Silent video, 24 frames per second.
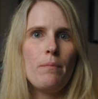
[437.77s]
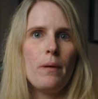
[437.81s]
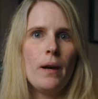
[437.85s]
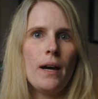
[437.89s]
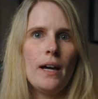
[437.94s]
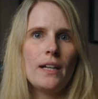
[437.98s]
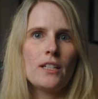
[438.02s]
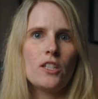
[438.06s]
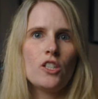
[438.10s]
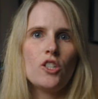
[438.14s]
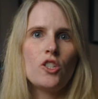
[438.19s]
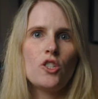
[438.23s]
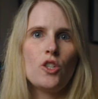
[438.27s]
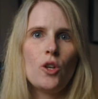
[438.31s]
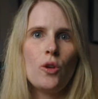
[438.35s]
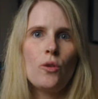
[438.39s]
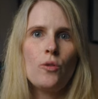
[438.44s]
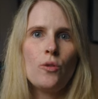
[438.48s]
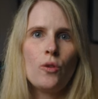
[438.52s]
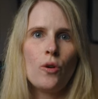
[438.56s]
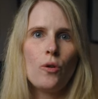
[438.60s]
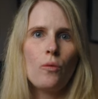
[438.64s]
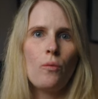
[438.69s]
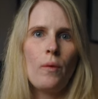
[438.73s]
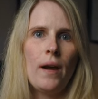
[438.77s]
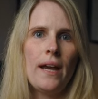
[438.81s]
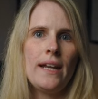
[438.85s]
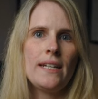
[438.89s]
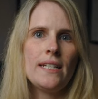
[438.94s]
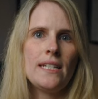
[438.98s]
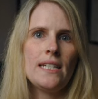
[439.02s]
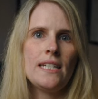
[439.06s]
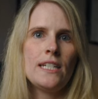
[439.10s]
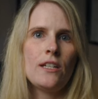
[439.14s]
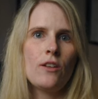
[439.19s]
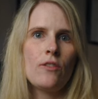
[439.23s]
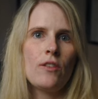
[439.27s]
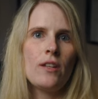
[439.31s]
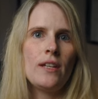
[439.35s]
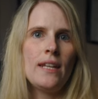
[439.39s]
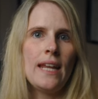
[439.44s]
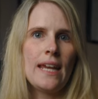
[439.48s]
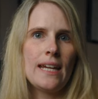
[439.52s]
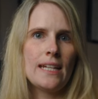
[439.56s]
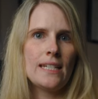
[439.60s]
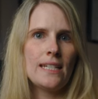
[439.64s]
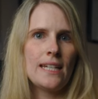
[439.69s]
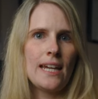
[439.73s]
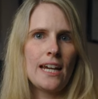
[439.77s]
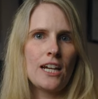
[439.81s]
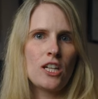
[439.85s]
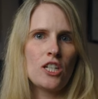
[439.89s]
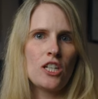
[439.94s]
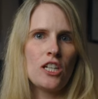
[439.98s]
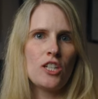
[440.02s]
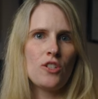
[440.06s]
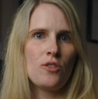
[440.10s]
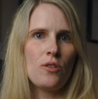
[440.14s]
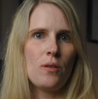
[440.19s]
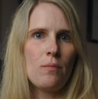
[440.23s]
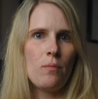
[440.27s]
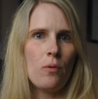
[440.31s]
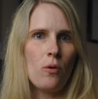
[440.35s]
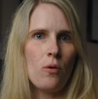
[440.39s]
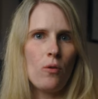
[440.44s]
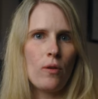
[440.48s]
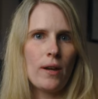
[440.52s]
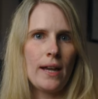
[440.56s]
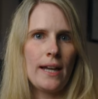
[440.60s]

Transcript: But do not wait until the next tax year to report